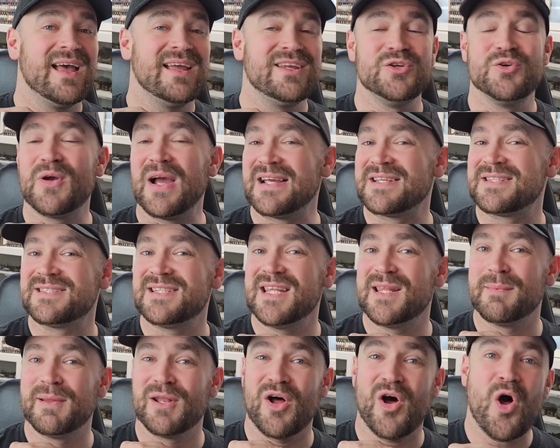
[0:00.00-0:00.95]
You guys see
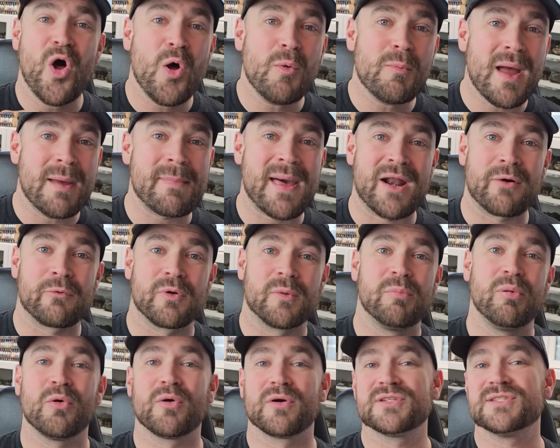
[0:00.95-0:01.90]
them in all my battle
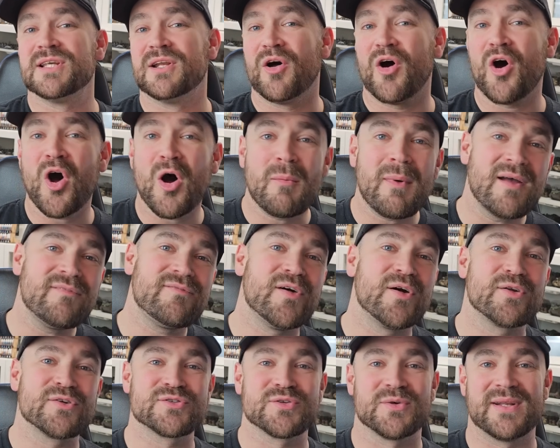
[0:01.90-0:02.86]
reports and all my
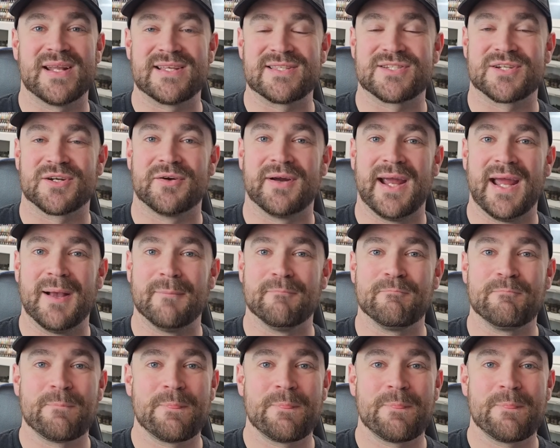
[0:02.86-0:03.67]
photos on Instagram.